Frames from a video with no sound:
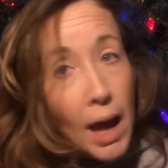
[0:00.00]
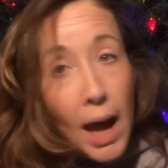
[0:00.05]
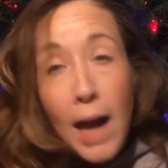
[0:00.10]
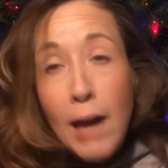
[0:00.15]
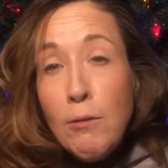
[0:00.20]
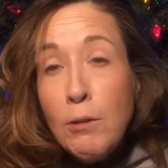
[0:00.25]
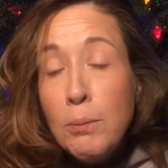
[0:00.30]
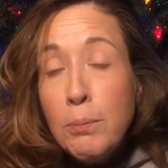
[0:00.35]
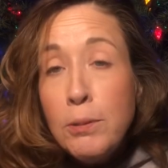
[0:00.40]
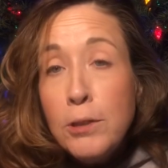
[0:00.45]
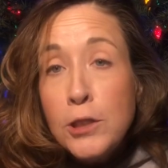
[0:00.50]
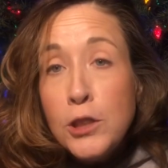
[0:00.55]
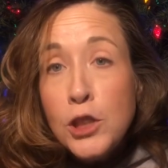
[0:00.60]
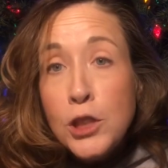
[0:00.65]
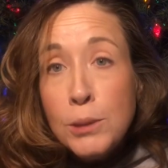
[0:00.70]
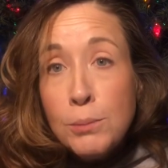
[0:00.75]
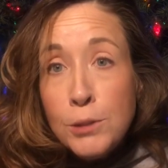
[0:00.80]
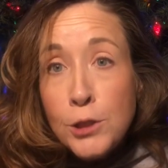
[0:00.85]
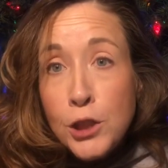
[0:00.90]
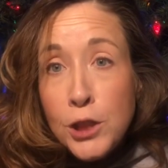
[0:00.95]
I will put
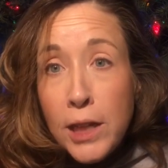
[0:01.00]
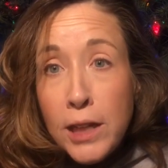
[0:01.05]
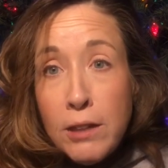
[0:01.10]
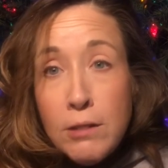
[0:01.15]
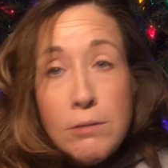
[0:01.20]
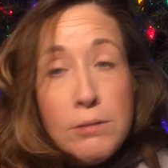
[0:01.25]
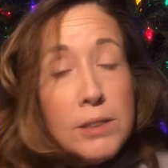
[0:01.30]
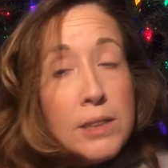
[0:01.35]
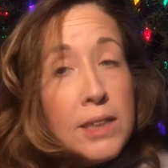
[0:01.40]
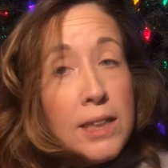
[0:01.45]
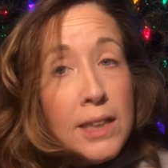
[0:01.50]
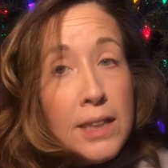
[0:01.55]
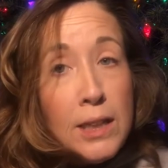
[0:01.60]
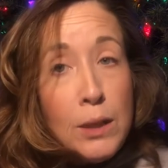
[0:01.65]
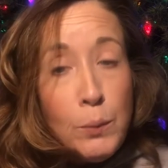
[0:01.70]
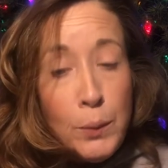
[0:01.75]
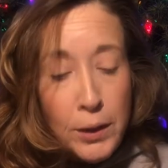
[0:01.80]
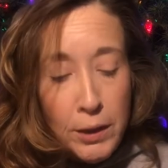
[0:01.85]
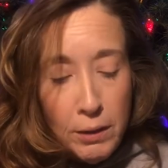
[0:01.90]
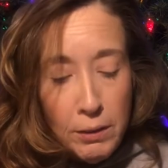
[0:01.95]
shimmer shadows
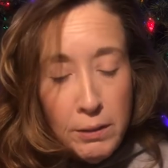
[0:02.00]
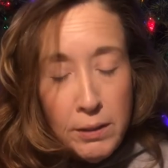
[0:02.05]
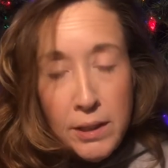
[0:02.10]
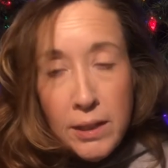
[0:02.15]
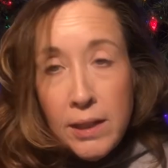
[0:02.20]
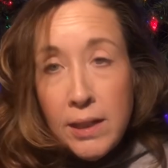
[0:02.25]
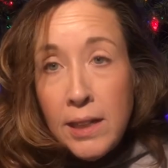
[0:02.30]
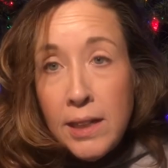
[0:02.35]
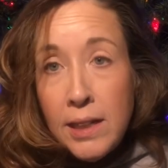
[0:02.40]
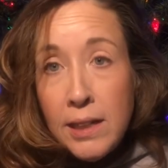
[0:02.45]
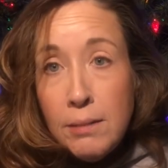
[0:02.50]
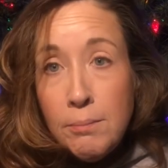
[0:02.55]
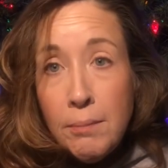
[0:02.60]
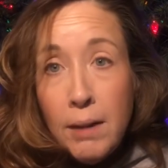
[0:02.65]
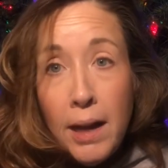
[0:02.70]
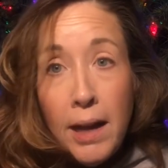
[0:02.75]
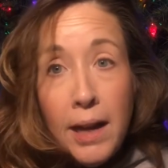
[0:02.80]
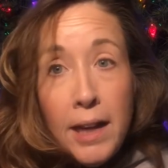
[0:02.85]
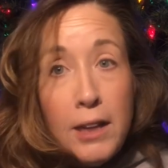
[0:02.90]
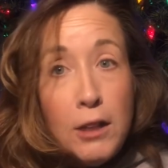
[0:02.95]
anywhere. In
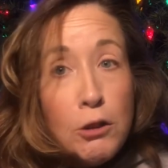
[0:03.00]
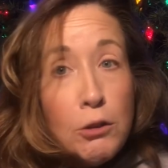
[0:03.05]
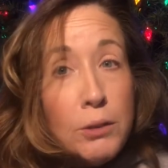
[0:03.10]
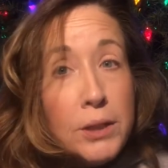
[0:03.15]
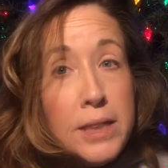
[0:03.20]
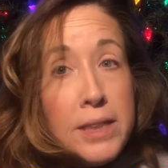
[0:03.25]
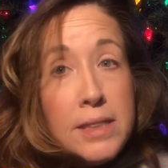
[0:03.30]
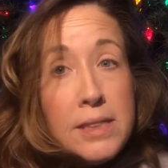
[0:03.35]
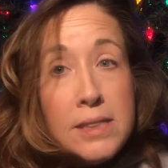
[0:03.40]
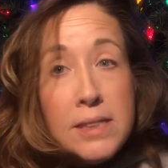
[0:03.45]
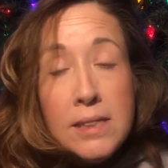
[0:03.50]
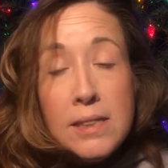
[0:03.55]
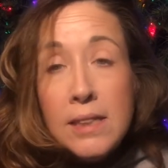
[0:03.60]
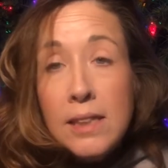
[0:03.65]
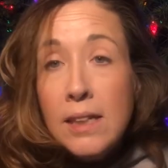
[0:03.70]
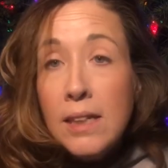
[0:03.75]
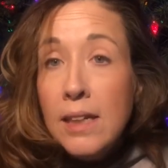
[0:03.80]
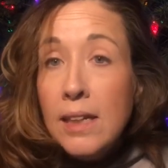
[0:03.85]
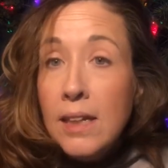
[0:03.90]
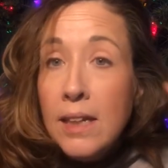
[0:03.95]
my crease,
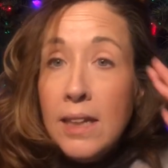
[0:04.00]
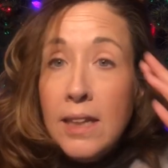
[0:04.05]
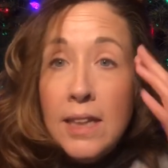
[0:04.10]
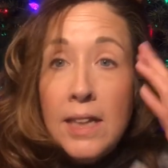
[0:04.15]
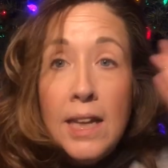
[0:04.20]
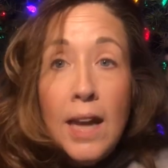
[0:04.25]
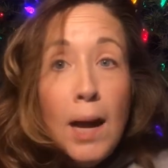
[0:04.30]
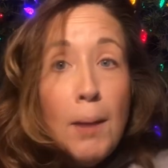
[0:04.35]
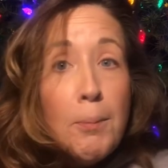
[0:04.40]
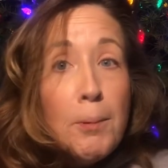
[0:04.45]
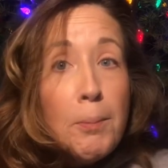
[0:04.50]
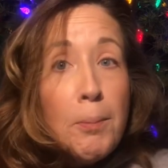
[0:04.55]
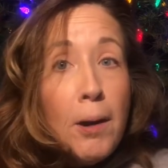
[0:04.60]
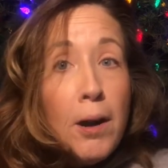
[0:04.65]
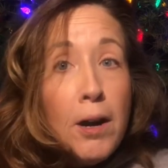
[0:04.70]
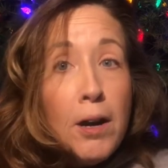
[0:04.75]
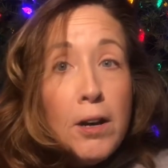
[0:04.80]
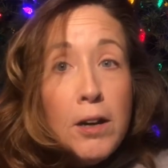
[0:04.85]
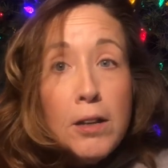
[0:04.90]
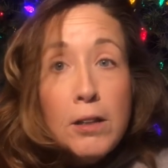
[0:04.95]
in the upper
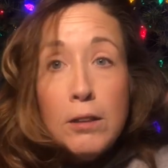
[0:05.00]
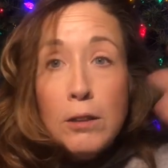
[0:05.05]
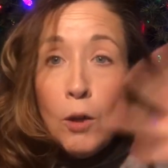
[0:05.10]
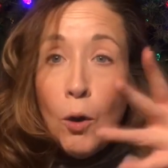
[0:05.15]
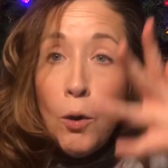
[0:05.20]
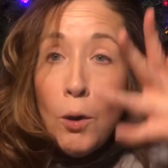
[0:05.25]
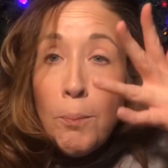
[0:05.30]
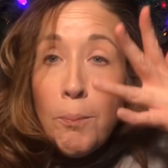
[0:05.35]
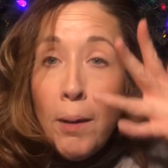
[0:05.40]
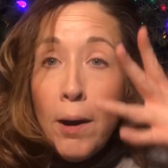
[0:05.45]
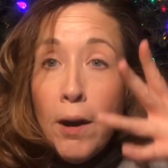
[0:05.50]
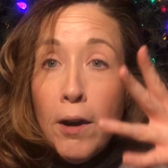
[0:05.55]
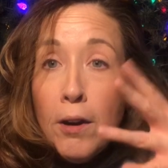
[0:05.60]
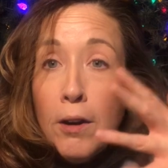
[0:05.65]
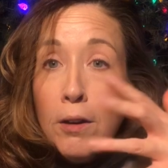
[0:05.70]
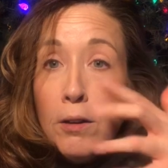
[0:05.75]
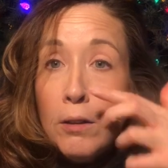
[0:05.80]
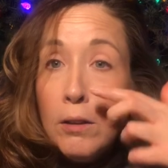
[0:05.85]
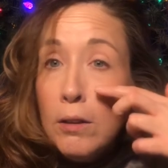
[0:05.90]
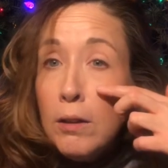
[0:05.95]
part, lower
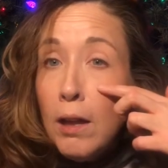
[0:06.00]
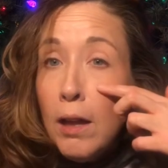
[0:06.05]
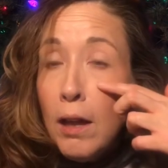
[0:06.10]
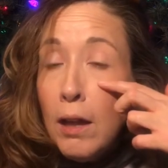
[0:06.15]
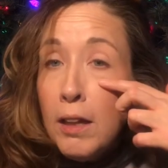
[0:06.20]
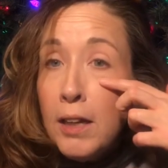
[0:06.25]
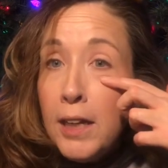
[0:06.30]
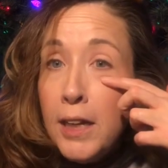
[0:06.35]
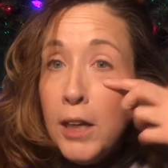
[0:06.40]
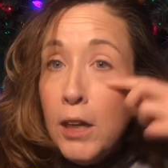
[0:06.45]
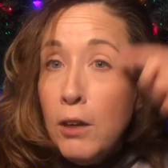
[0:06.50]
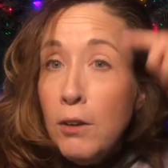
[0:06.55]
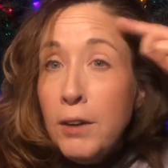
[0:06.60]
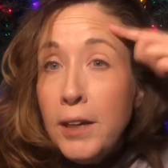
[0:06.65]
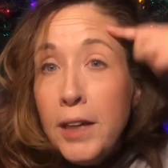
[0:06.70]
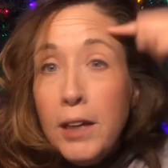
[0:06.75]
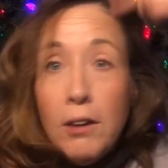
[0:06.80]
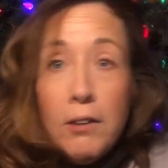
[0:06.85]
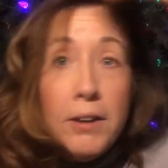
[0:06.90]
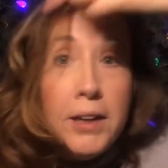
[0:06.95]
part, here,
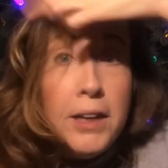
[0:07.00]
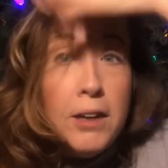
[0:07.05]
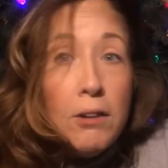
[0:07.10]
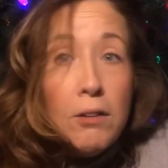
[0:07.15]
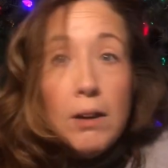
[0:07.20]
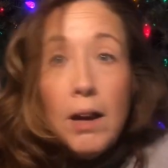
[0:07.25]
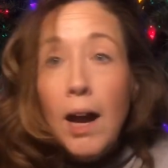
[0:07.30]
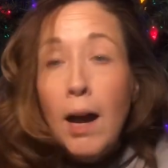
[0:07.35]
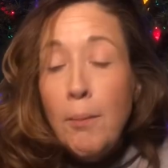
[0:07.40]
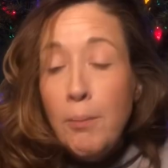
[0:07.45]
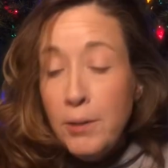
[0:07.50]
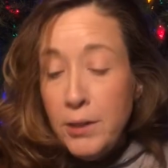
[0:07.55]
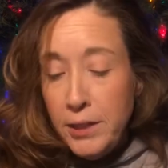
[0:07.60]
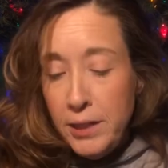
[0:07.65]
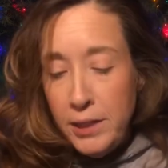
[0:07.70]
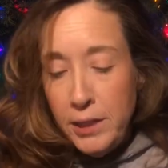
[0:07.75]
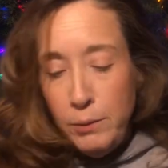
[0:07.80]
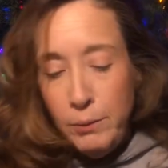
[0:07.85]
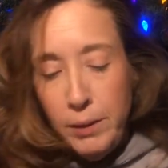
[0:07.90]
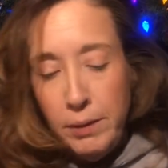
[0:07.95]
here, here. I'll put it
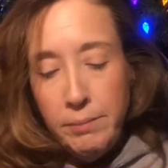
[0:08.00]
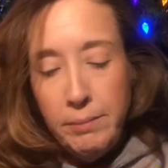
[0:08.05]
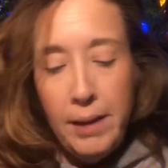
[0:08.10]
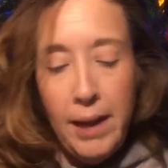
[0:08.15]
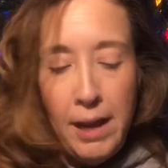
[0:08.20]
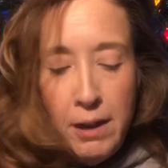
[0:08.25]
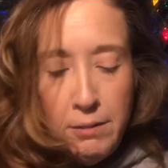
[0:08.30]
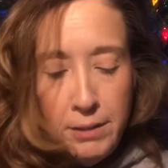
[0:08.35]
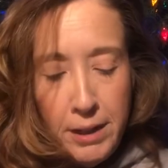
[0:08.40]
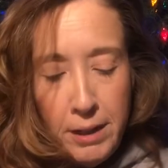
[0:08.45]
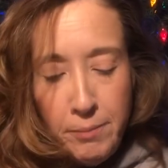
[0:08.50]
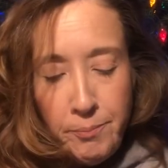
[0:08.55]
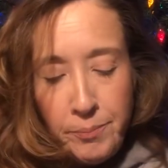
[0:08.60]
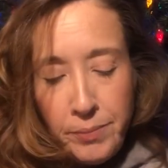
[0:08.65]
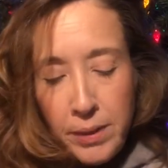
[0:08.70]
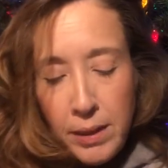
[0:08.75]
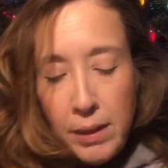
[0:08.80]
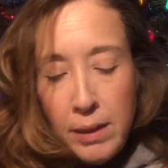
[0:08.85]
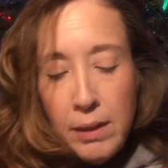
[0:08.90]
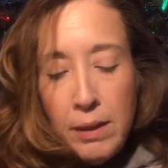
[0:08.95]
anywhere. I don't care.
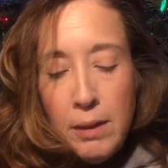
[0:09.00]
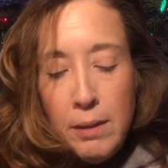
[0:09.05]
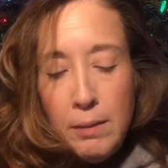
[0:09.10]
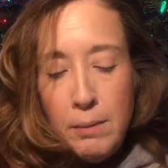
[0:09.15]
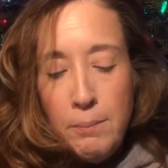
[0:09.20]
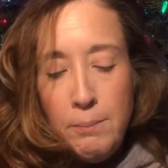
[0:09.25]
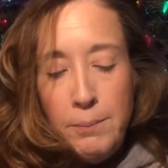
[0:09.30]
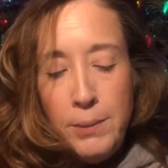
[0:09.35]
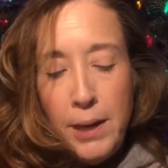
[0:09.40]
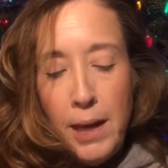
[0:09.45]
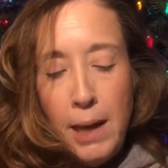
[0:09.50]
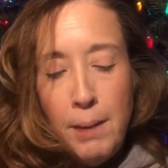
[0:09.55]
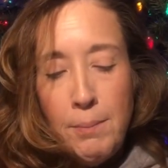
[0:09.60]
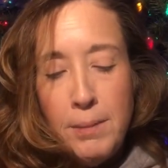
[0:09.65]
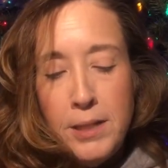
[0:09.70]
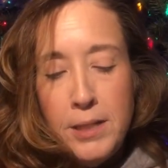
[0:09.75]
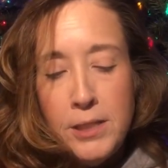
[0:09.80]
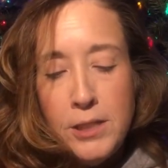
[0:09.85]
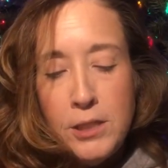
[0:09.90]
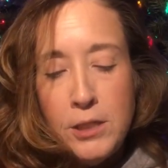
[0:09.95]
But I'm
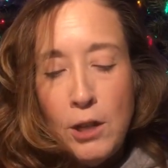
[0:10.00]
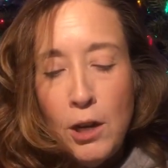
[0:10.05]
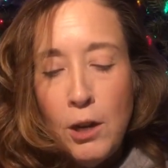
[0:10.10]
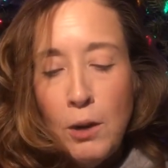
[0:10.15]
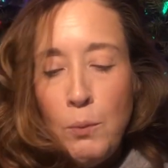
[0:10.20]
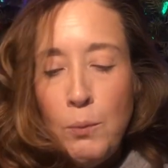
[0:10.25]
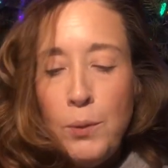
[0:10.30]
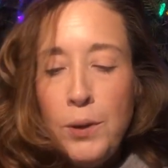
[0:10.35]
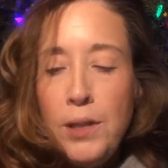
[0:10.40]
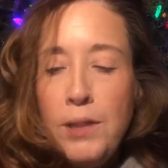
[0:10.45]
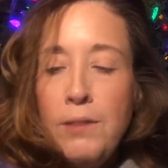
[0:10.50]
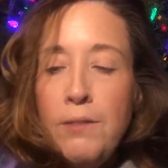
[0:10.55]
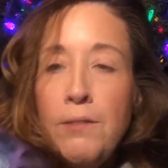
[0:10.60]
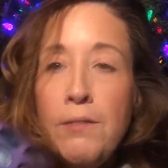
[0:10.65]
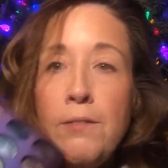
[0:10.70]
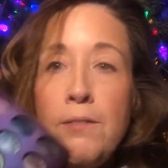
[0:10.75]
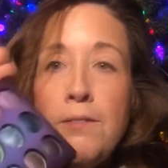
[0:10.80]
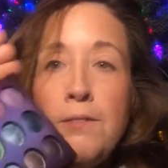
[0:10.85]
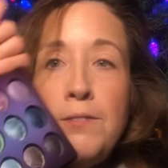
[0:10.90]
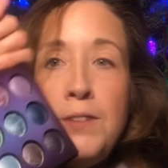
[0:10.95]
gonna start with
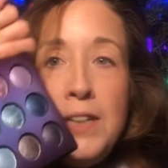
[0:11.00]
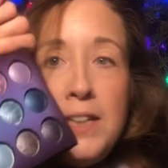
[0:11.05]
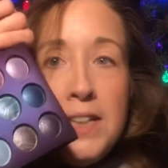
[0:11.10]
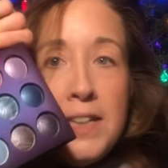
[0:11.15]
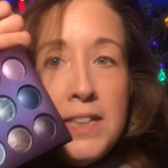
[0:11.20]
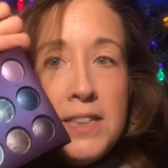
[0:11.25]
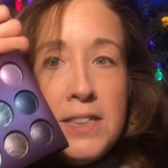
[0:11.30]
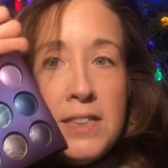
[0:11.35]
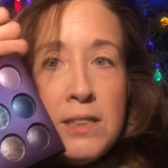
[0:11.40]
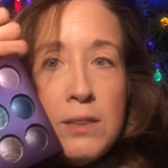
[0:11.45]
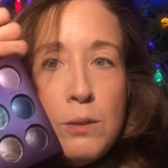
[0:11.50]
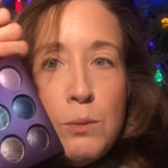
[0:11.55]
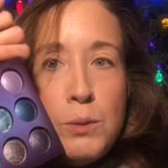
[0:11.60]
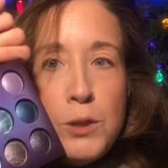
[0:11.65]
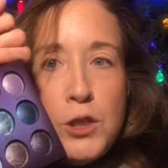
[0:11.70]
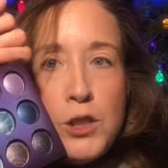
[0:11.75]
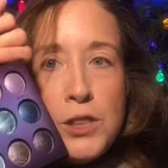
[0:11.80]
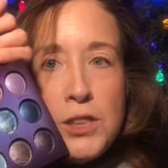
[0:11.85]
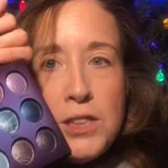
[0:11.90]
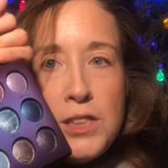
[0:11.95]
Venus,
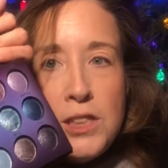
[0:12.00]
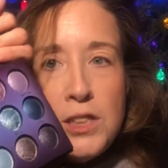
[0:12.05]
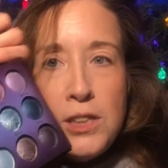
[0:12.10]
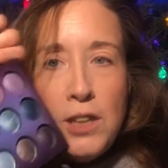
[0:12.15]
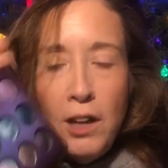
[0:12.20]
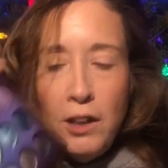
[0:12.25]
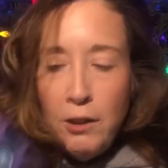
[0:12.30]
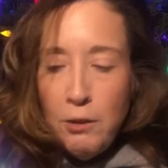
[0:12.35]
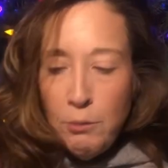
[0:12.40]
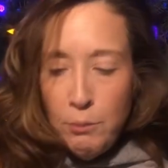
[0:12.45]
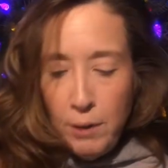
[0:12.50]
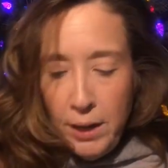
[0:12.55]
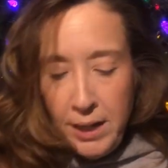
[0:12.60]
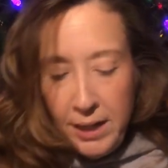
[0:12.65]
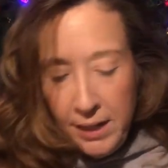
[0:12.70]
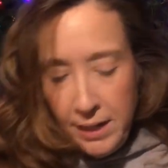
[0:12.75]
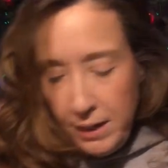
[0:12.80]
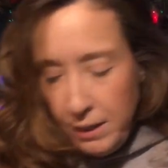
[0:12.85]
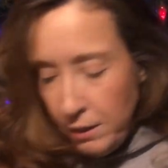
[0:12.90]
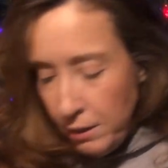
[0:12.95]
which is this color
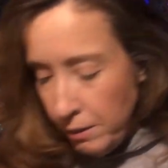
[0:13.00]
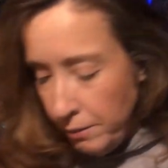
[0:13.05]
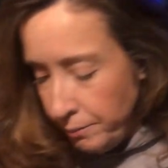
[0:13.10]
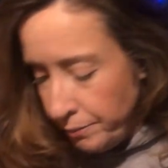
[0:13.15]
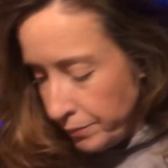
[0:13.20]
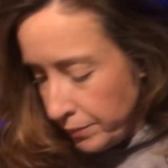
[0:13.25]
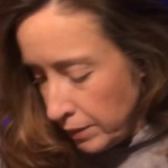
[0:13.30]
right here.